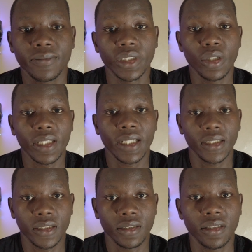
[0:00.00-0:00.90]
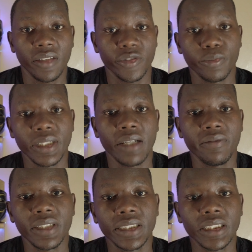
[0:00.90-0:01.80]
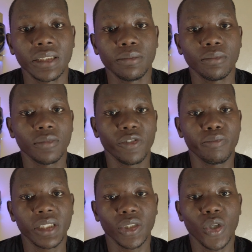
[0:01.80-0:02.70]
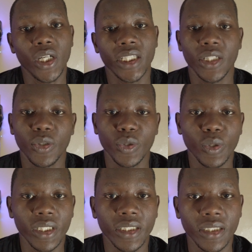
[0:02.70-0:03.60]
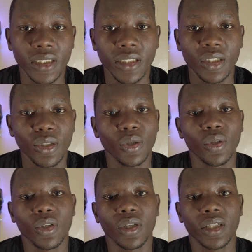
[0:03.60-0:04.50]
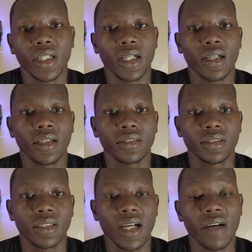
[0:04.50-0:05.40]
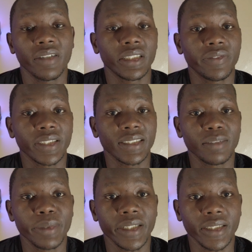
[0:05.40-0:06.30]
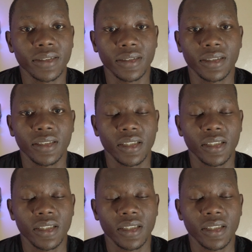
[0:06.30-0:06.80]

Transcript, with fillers: With all that, have you been a victim of being conned in Luthuli or uh, have a different experience?